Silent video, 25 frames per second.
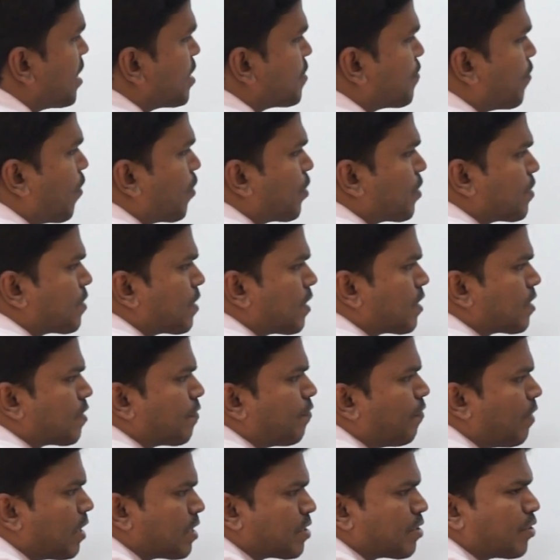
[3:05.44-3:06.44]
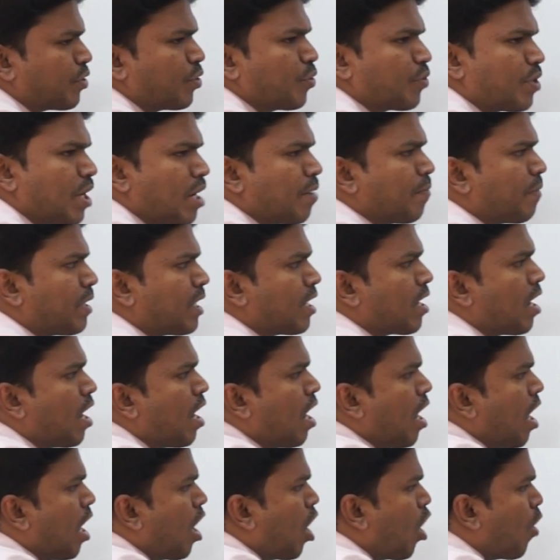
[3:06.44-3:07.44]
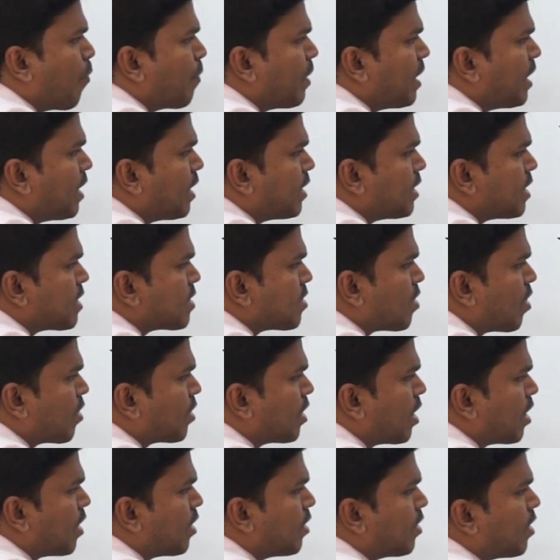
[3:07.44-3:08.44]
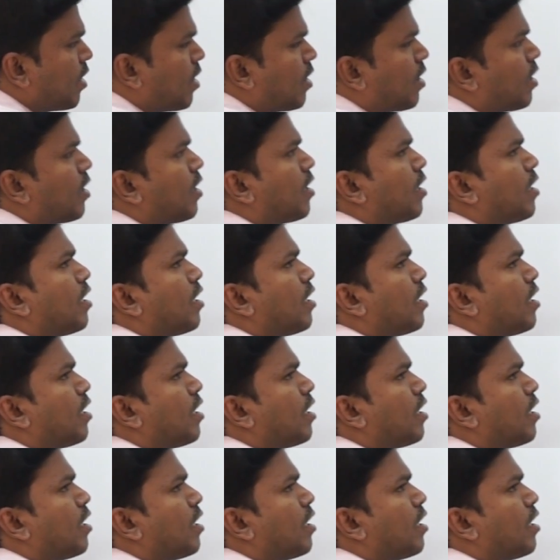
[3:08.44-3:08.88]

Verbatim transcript: minus forty-six. First you tell me how many digits are there in the